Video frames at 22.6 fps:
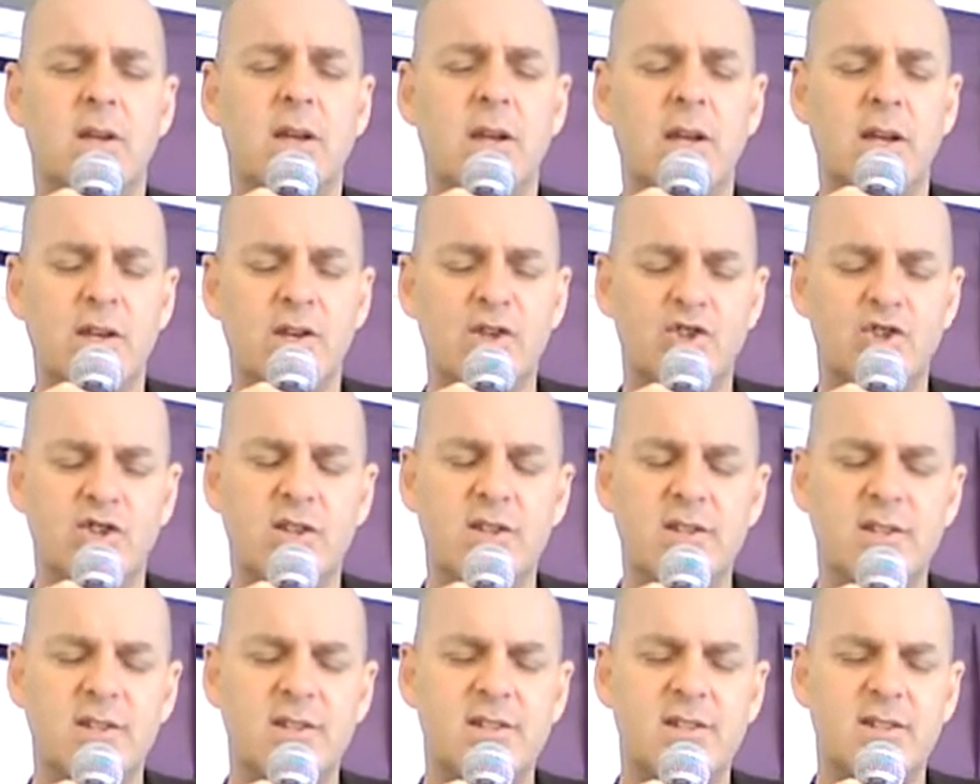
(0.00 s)
In
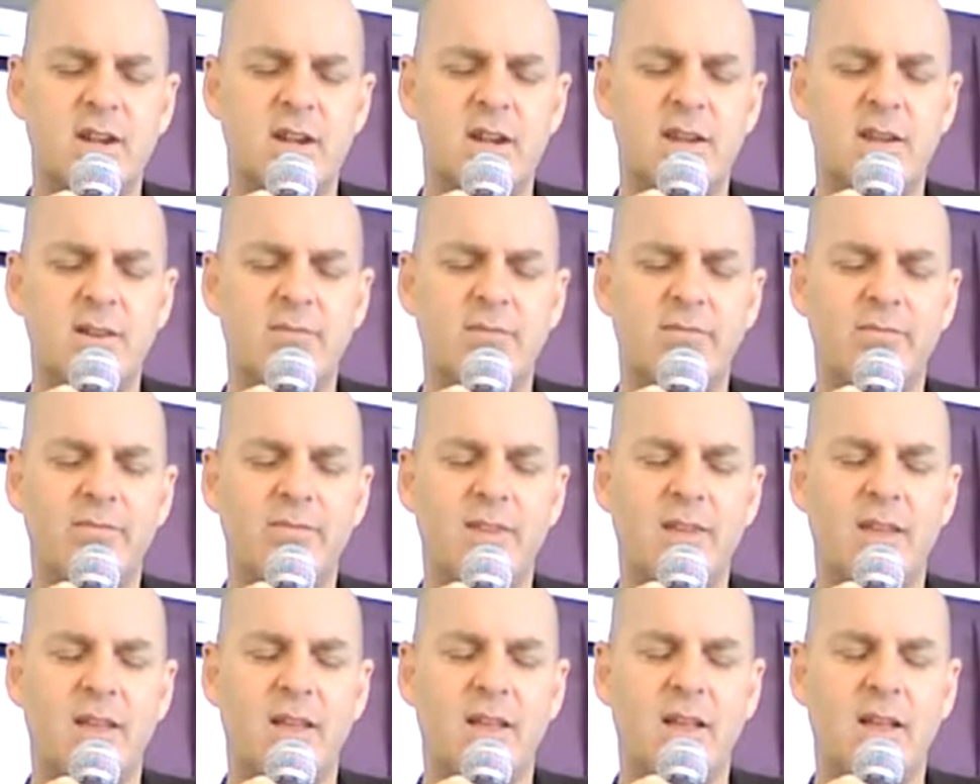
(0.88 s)
Jesus' name,
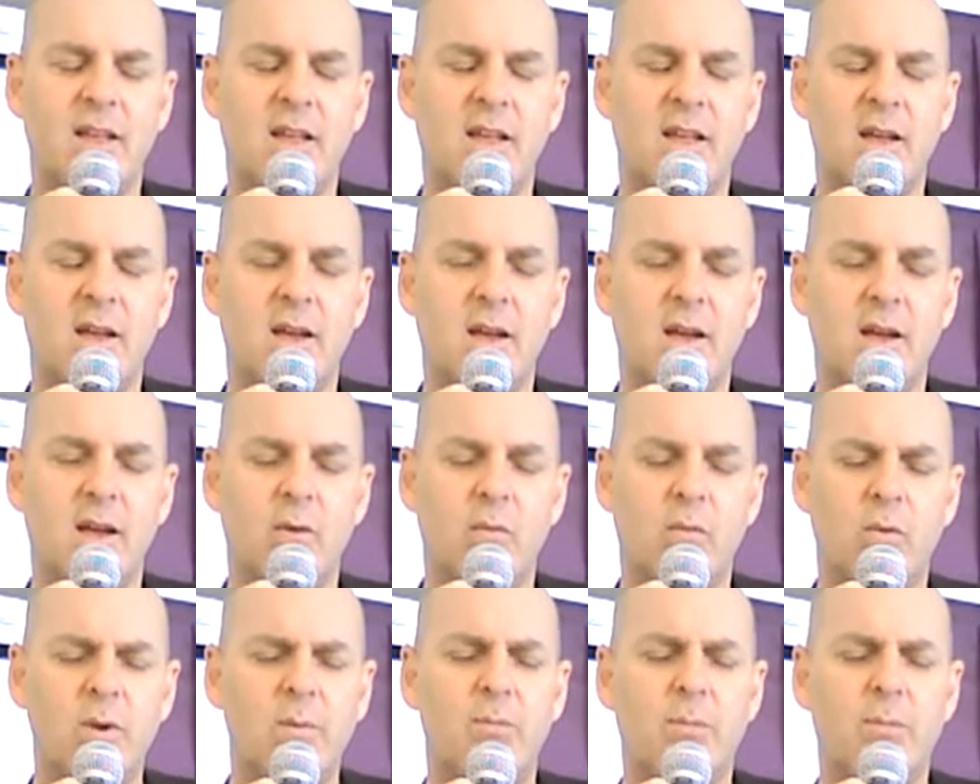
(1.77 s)

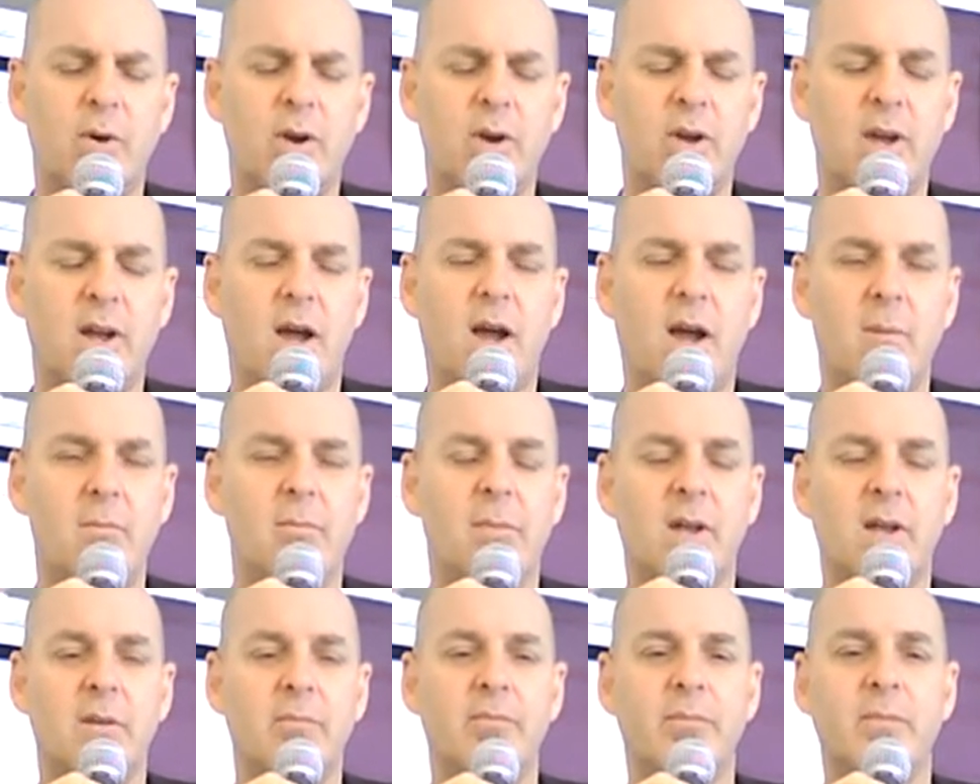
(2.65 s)
we pray.
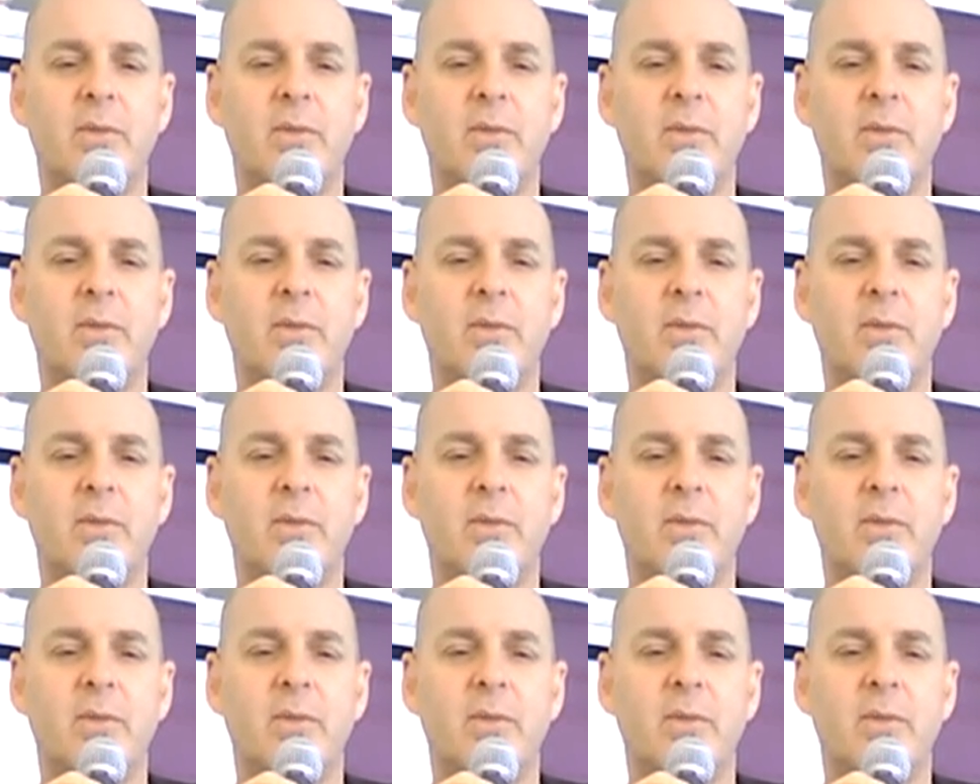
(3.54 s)
Amen.